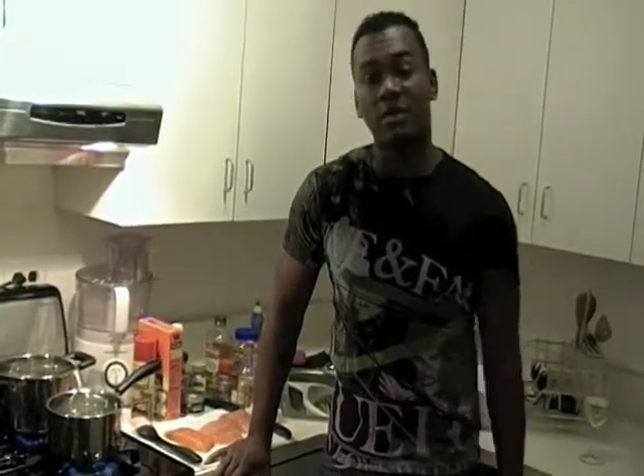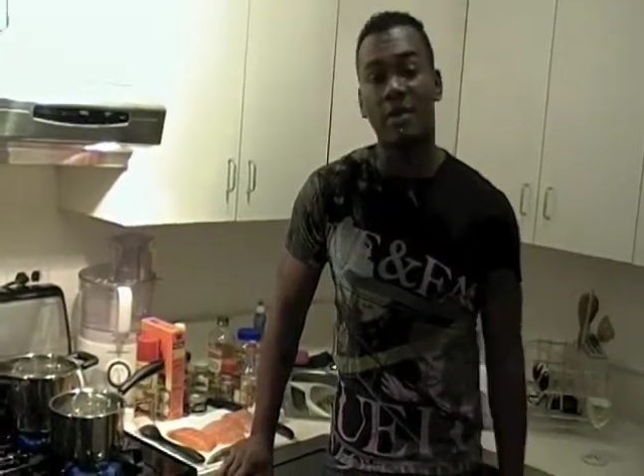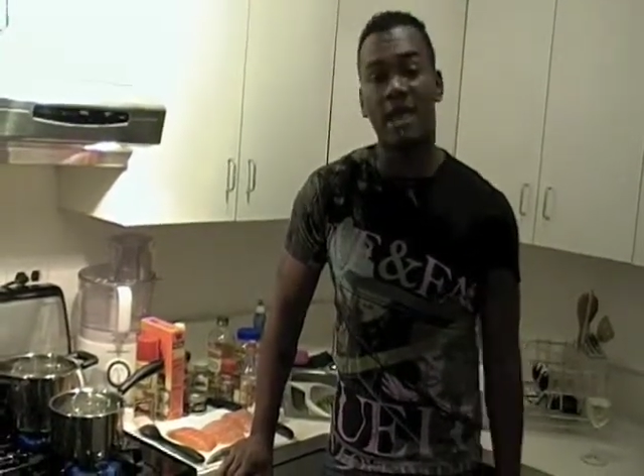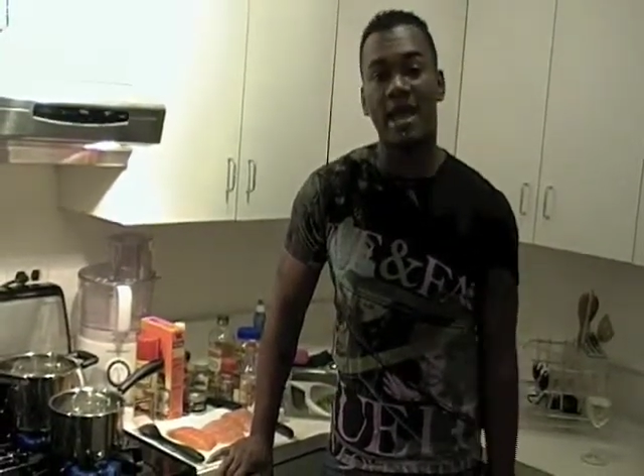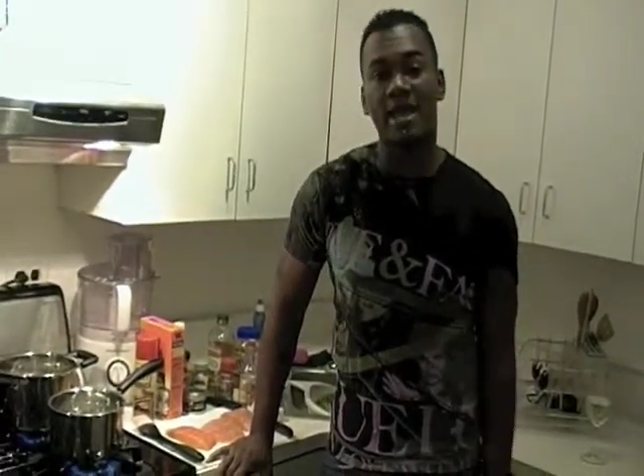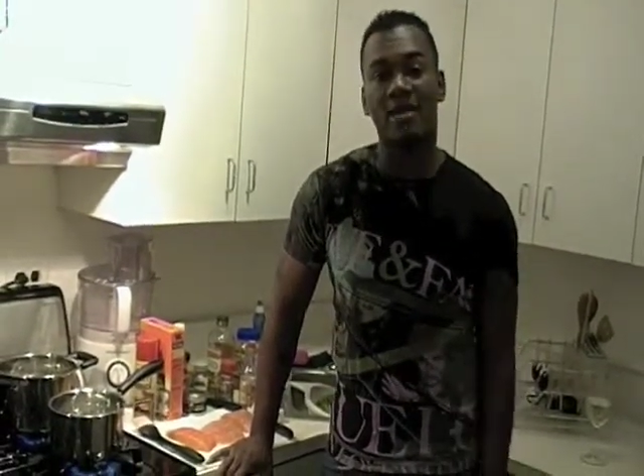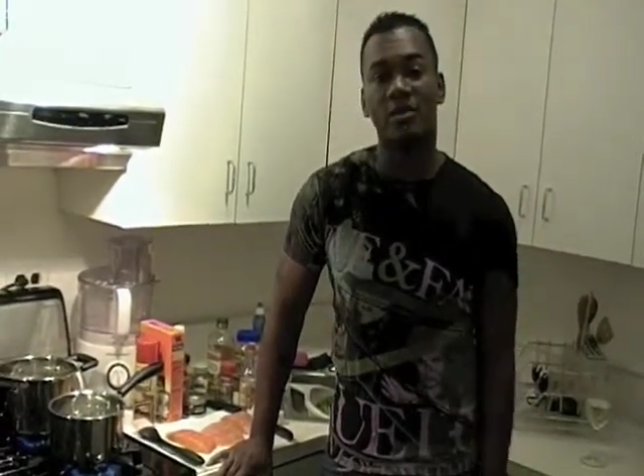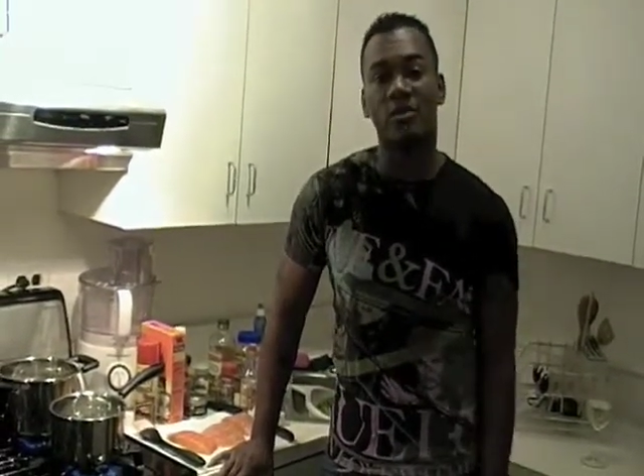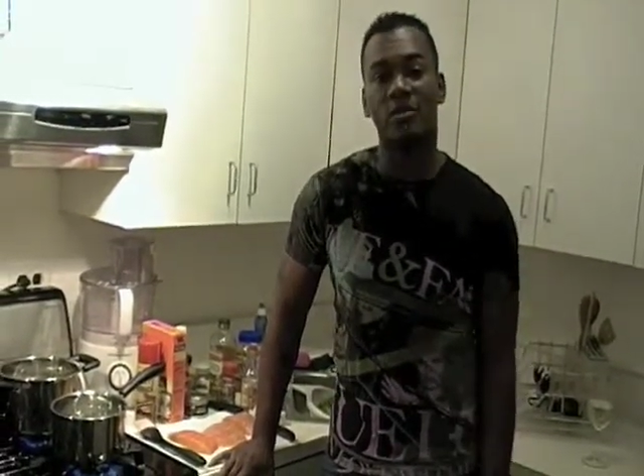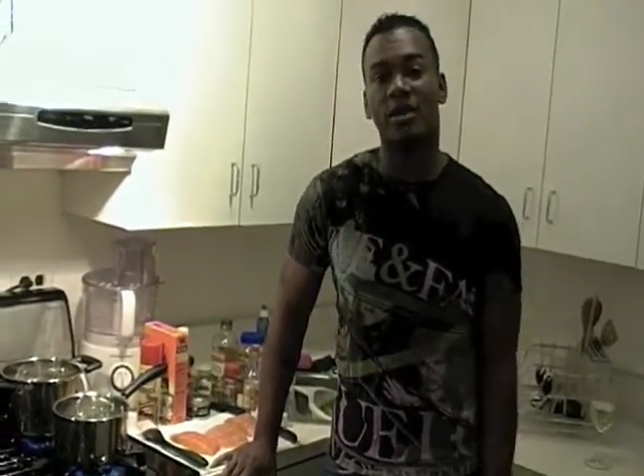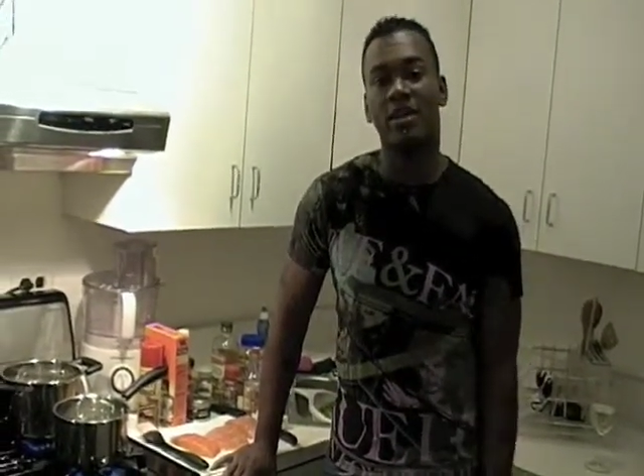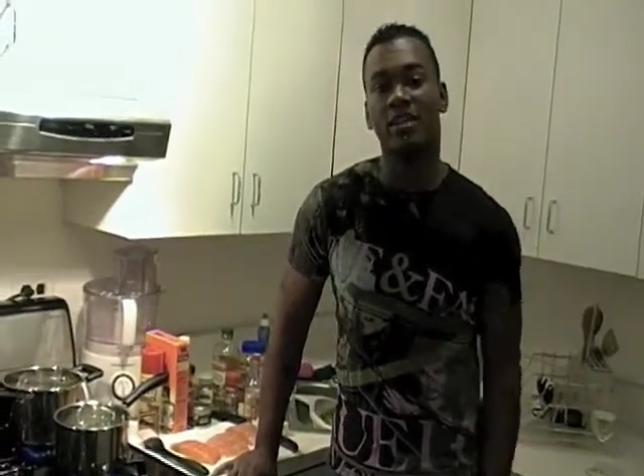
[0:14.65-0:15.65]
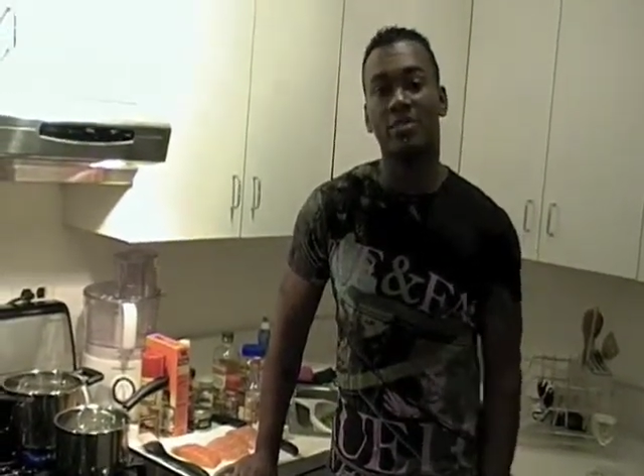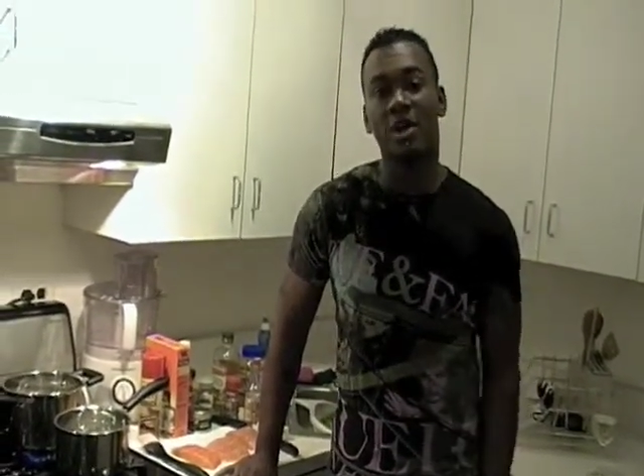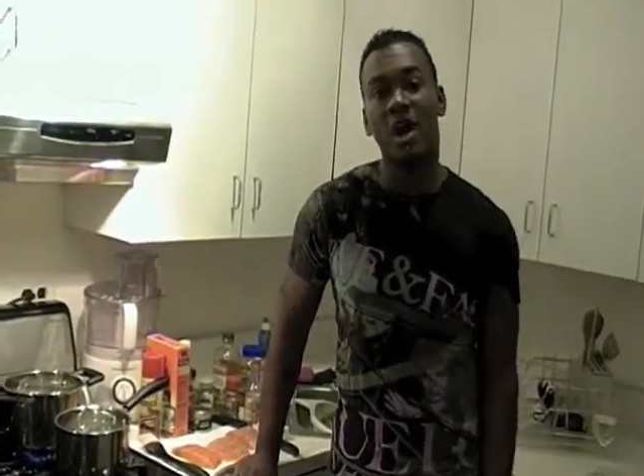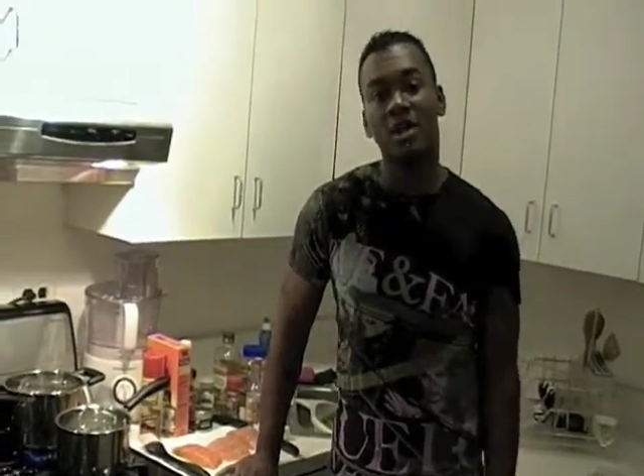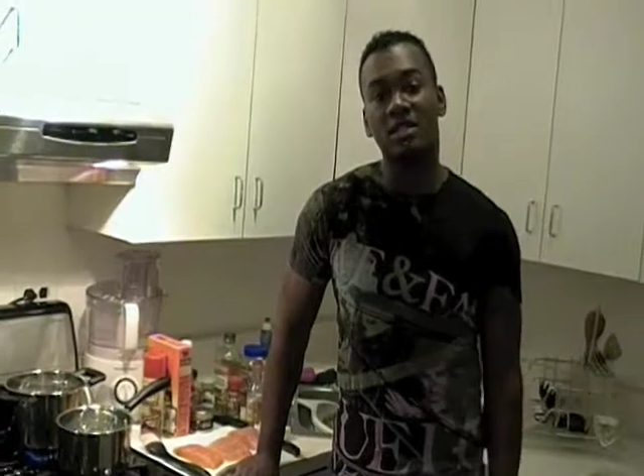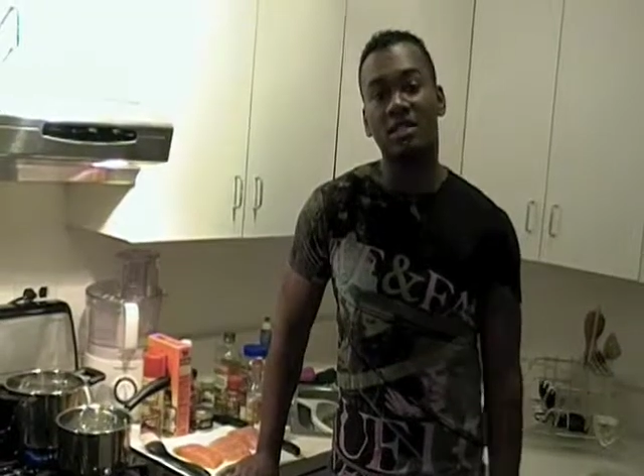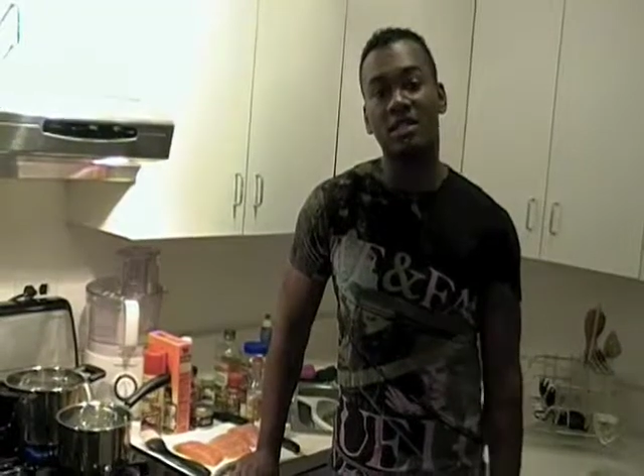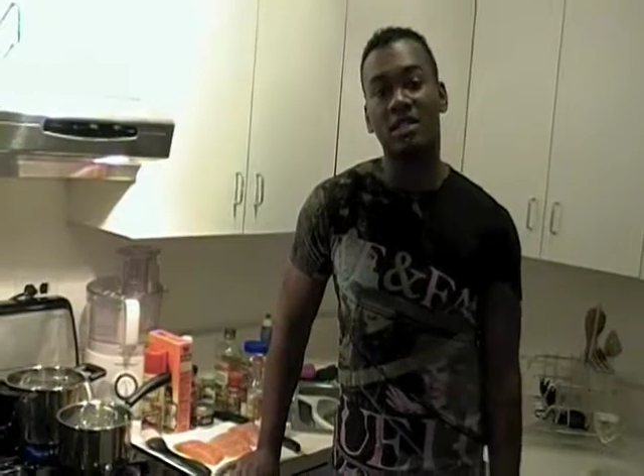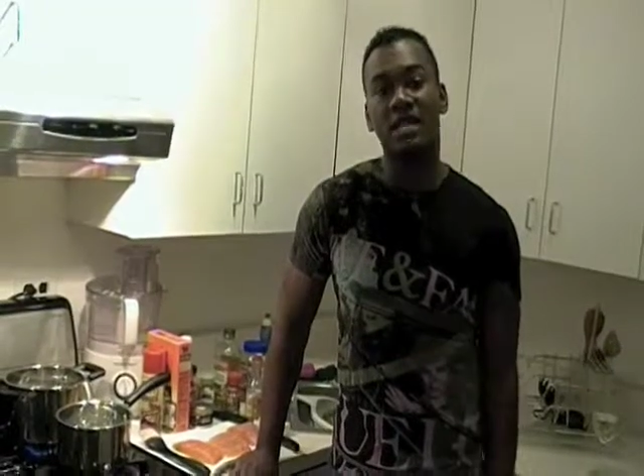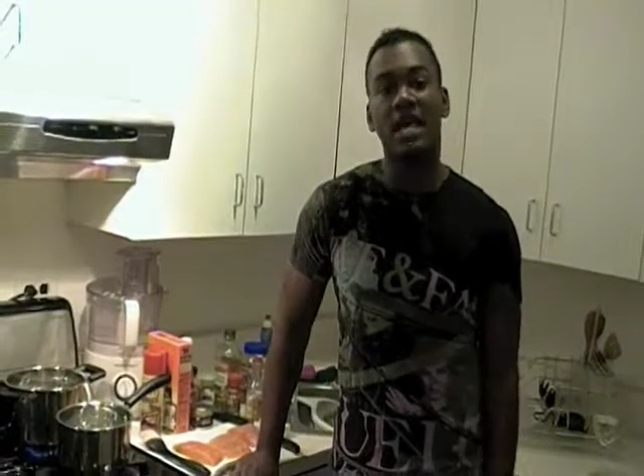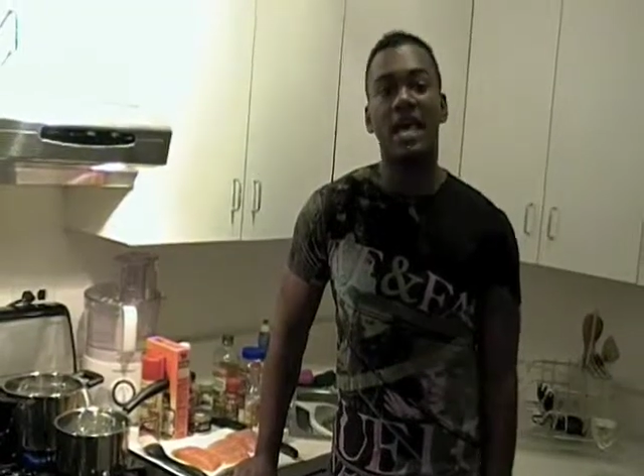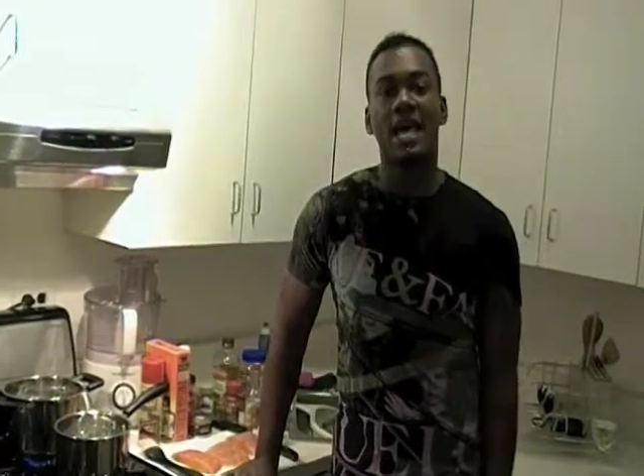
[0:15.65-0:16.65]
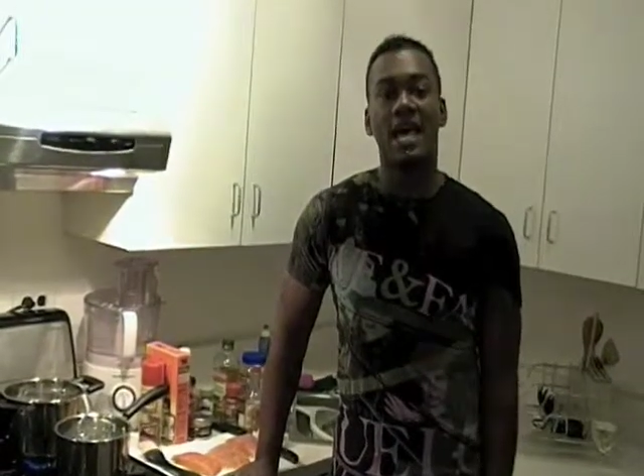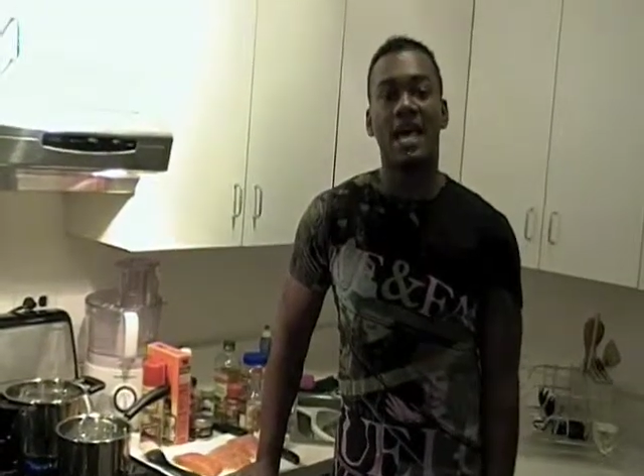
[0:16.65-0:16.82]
grill pan with broccoli